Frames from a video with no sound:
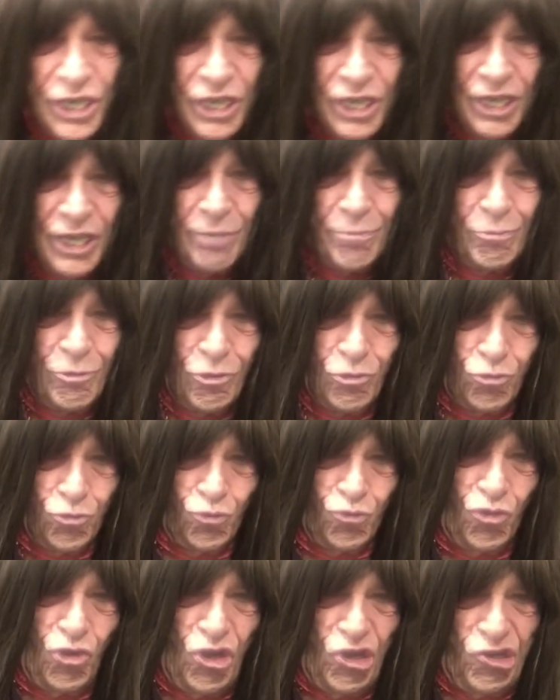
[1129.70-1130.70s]
and if it's
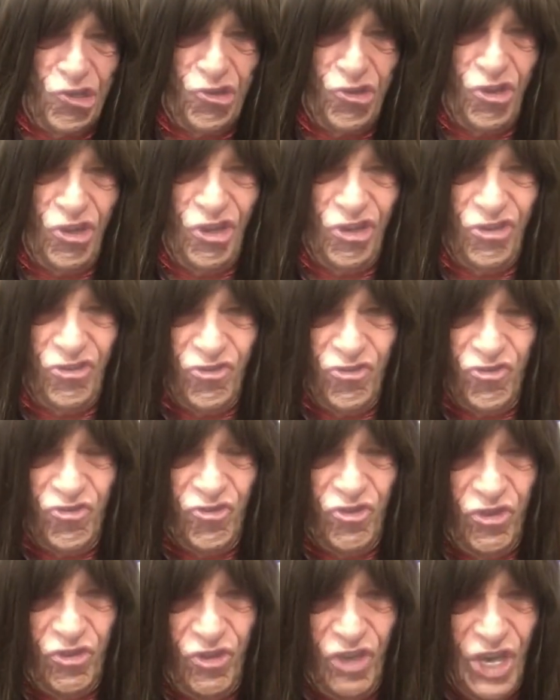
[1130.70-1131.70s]
Rothschild
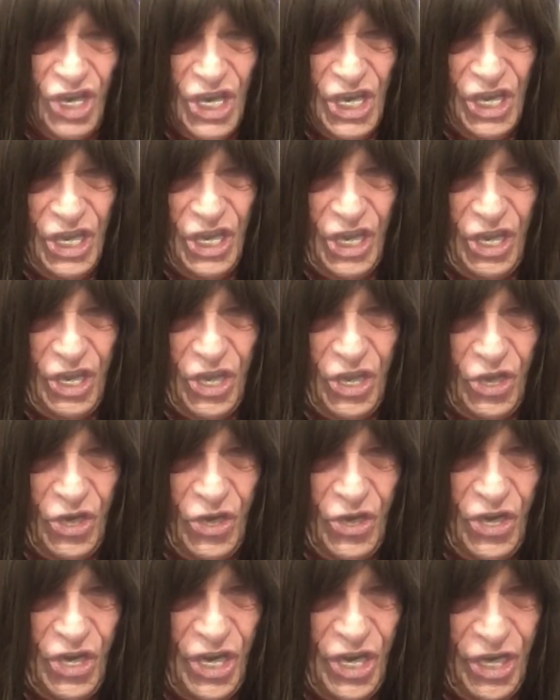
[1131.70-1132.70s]
the
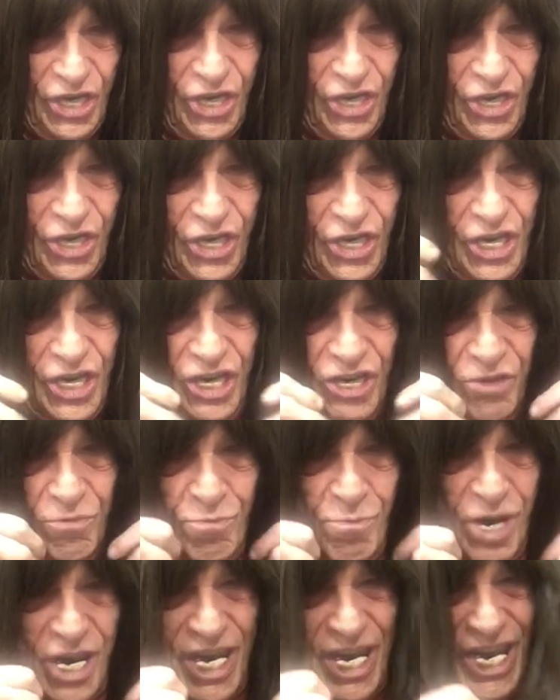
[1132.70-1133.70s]
third Hutchison is
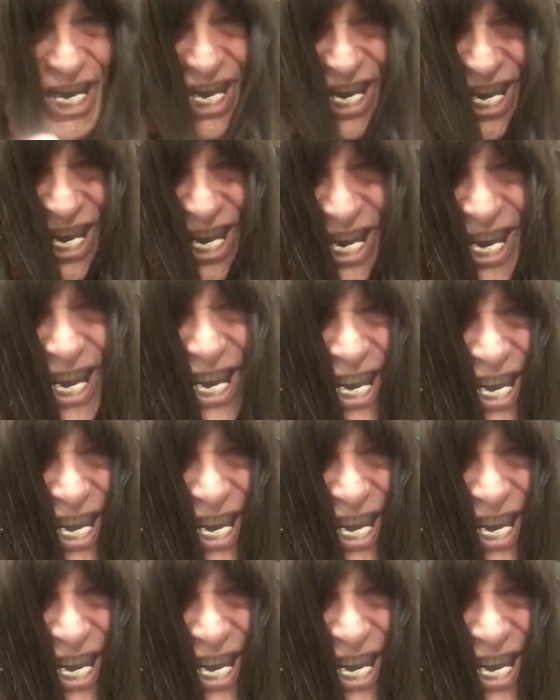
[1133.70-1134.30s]
me.